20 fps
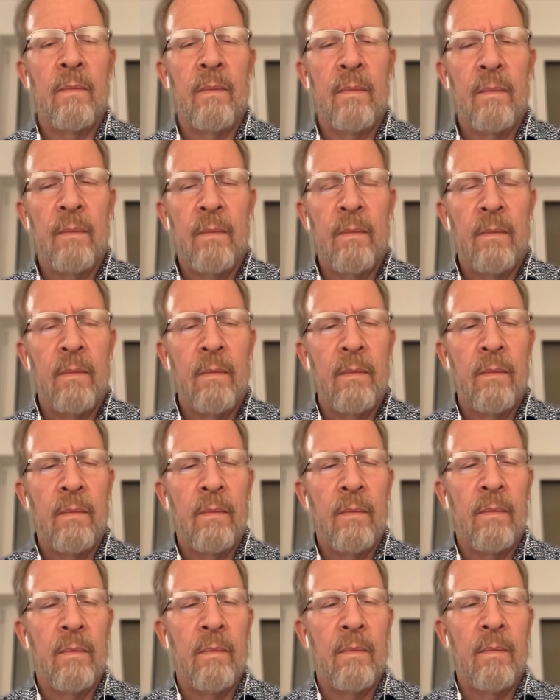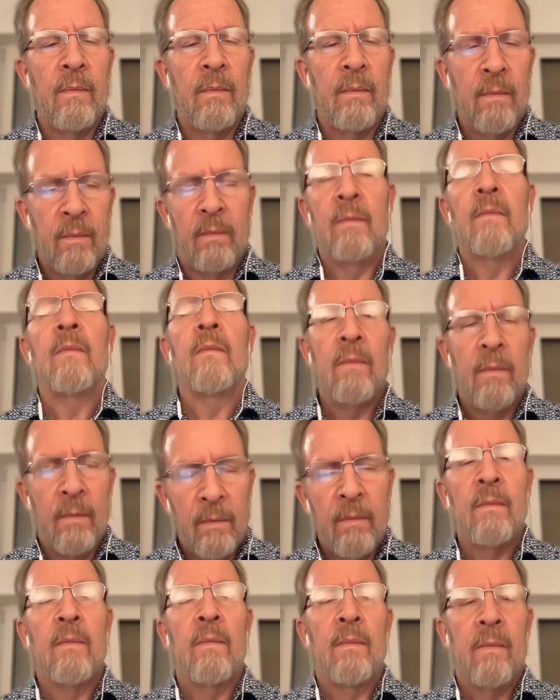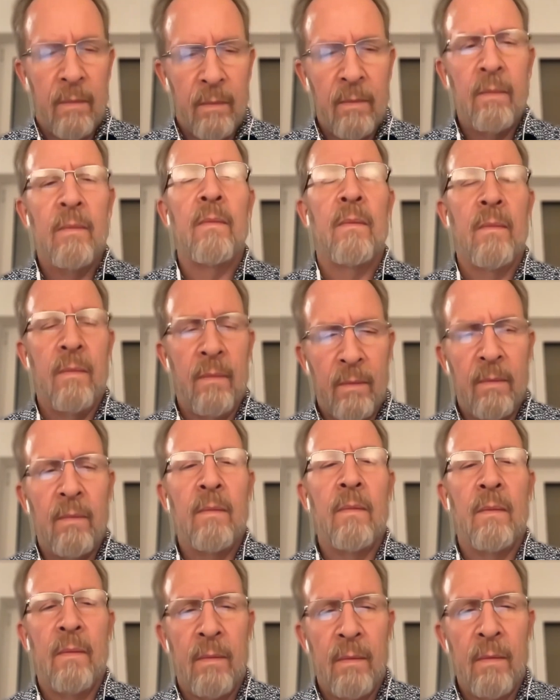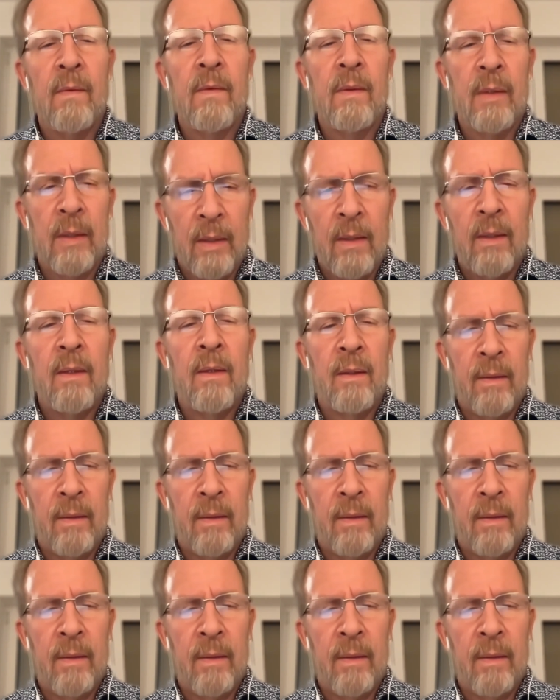because lives are at stake and all these different things. Whereas the LLMs are